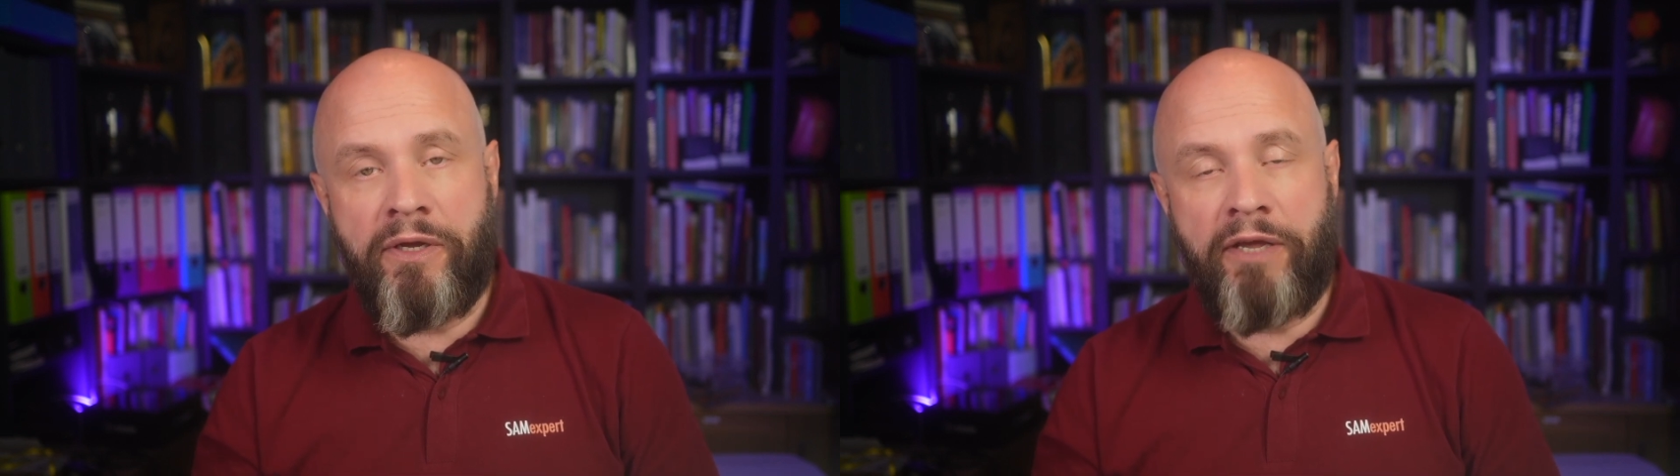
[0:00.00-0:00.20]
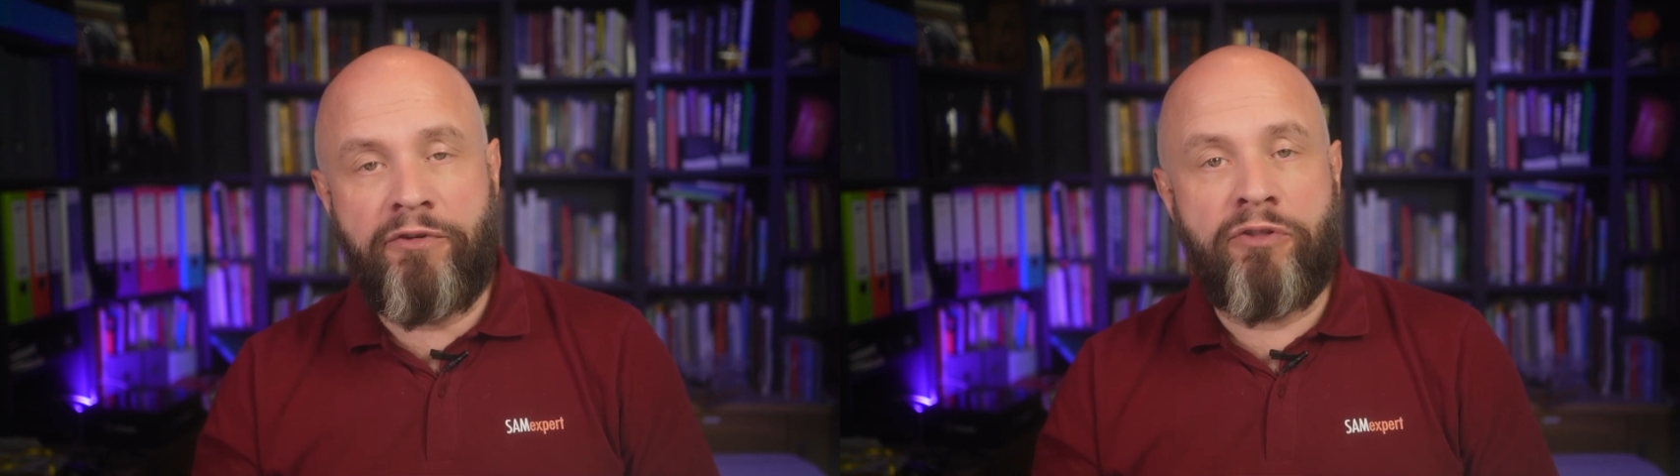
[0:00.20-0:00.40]

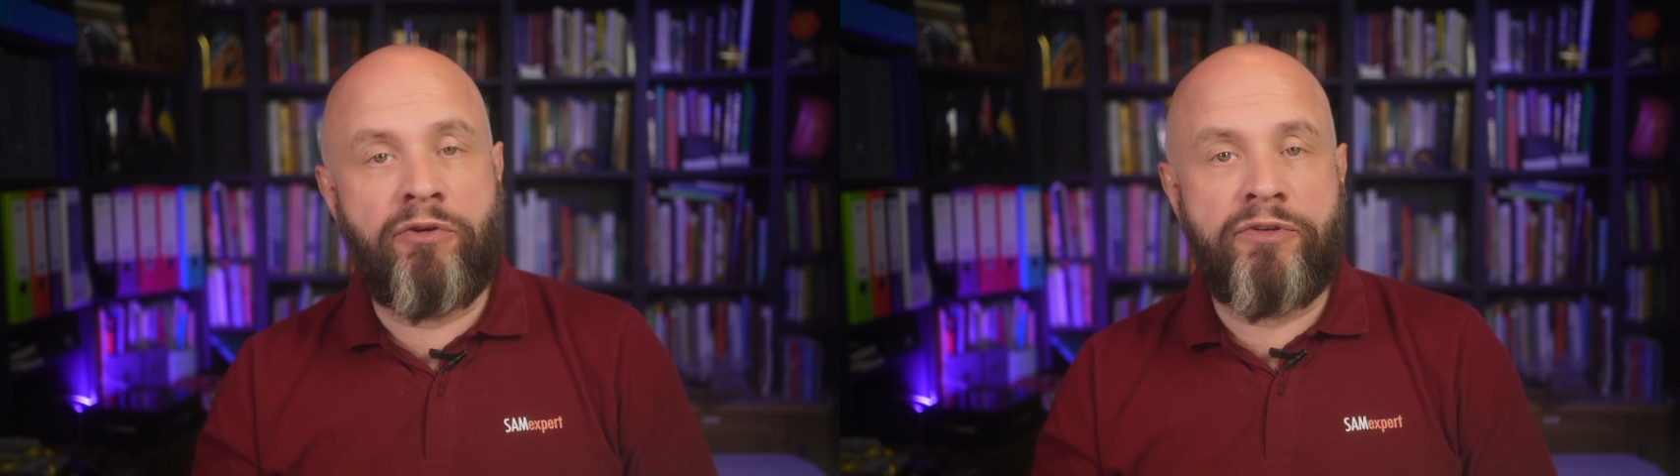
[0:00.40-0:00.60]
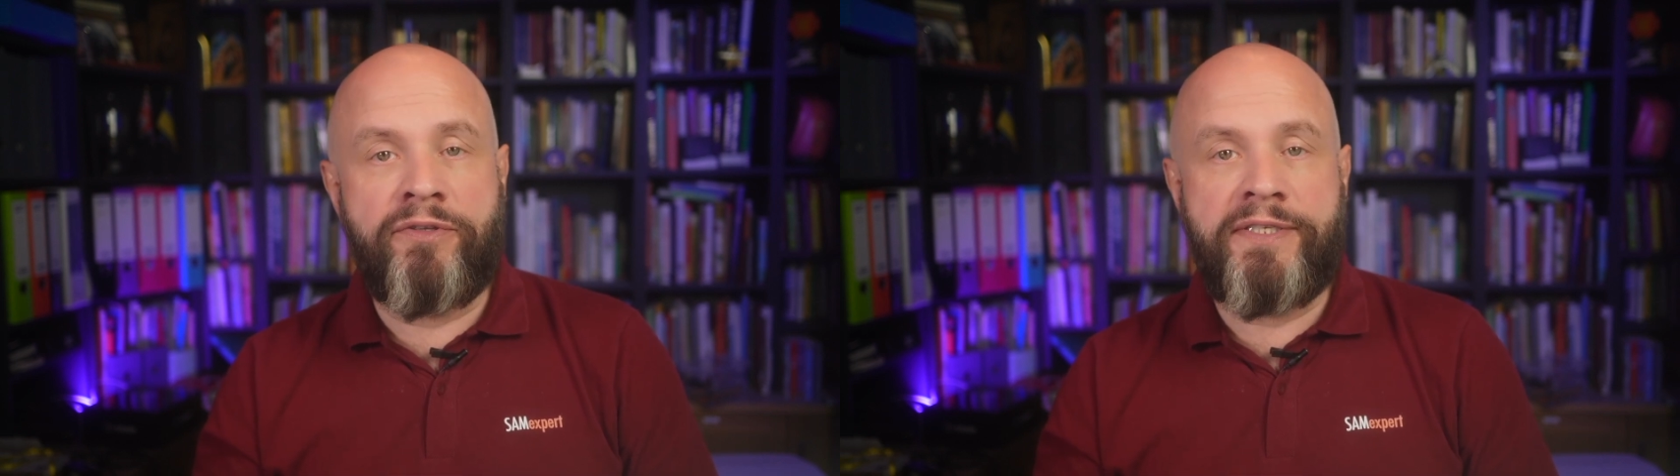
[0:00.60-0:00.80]
If you're
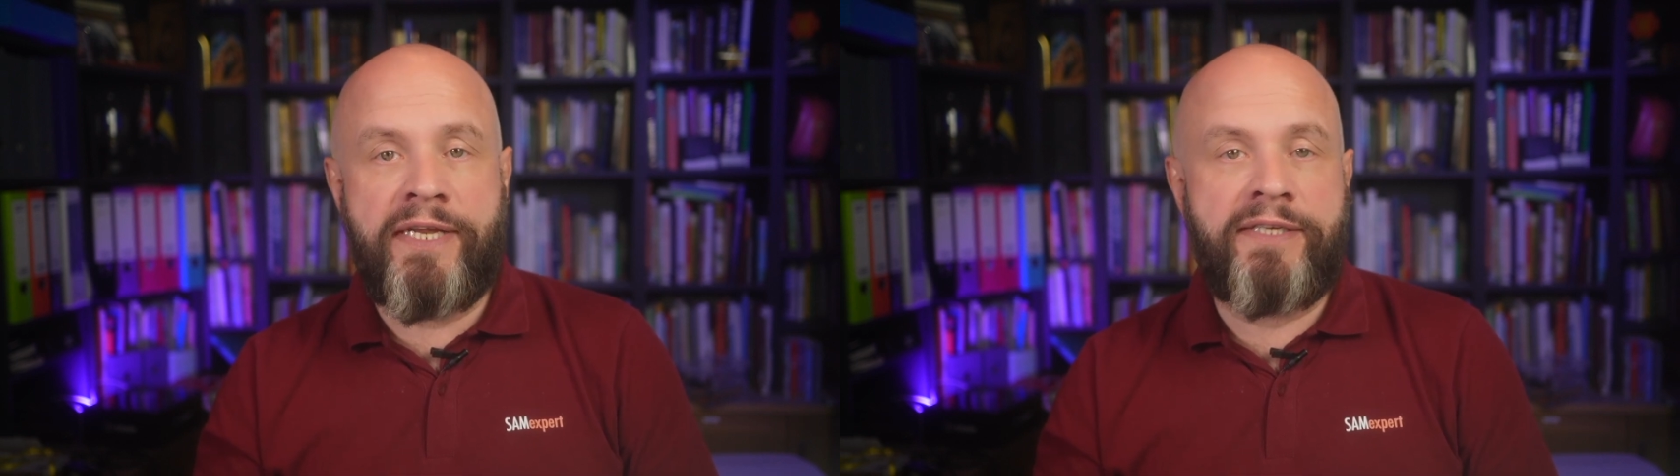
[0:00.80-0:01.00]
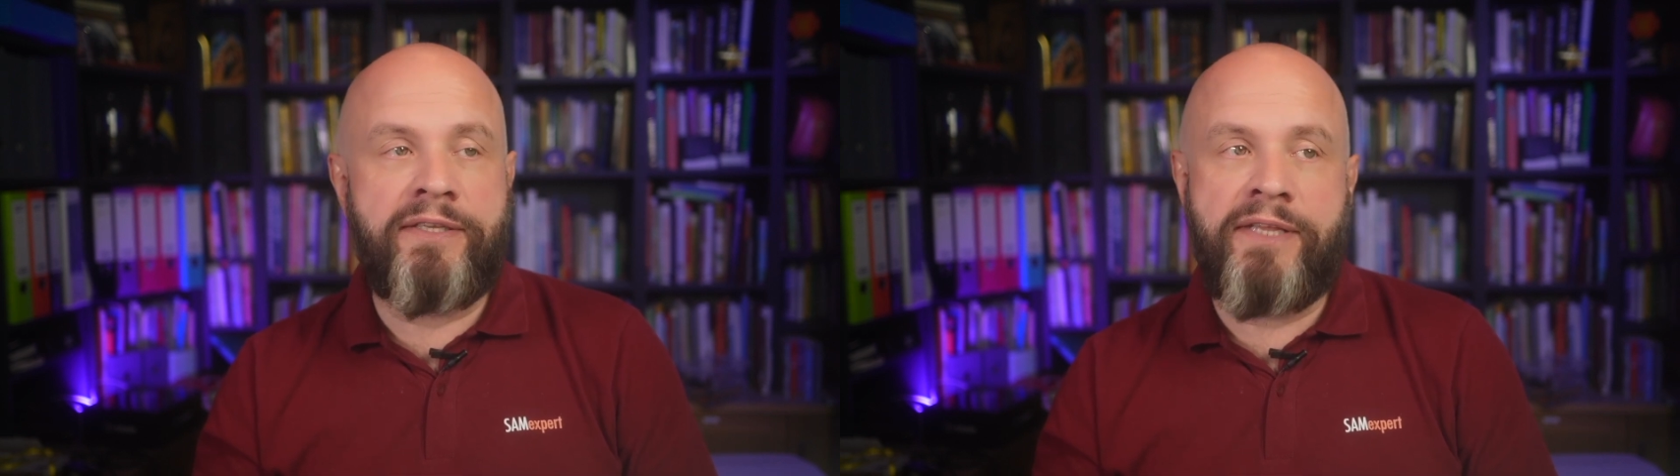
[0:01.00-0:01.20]
not on
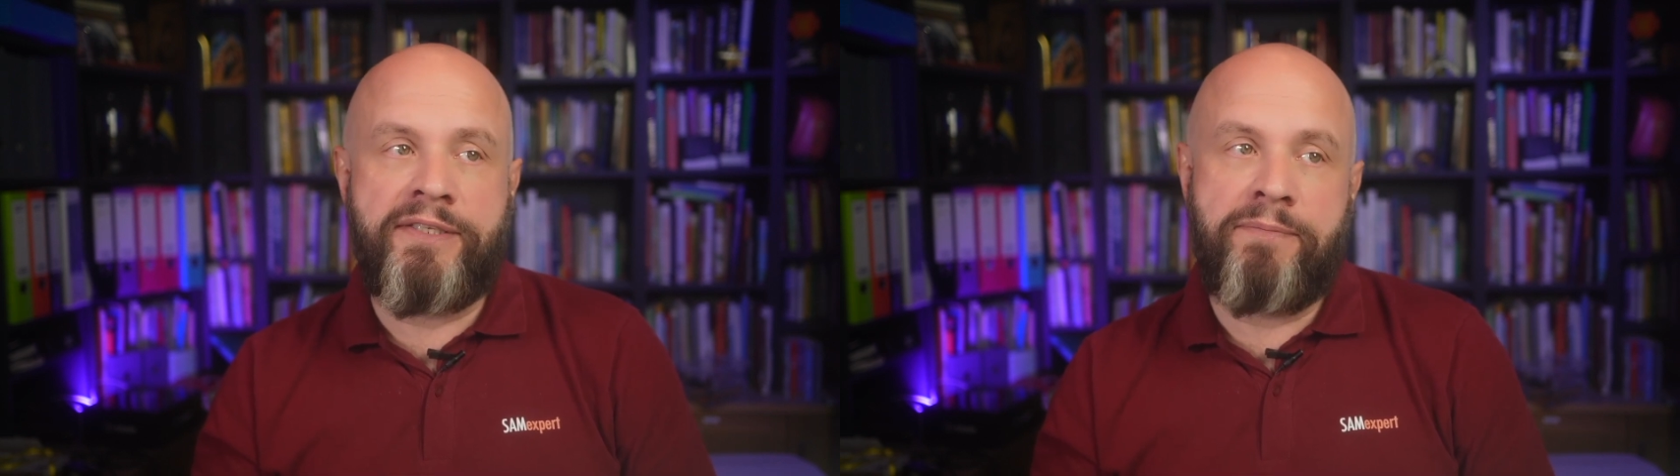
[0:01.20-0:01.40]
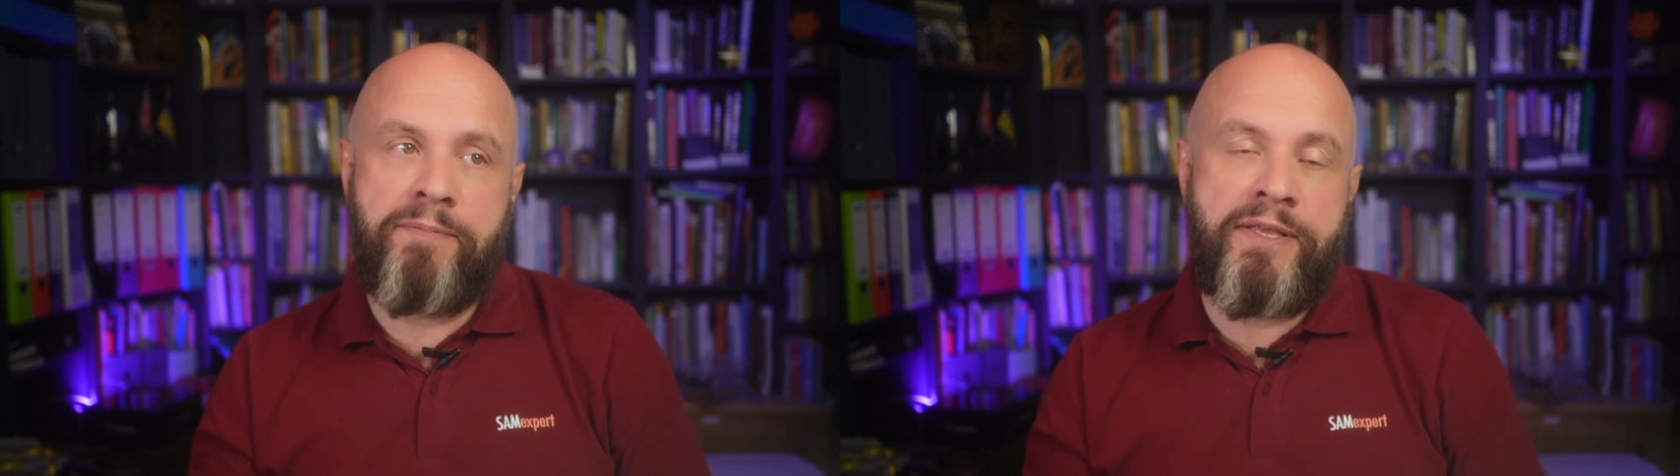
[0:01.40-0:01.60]
this list, it doesn't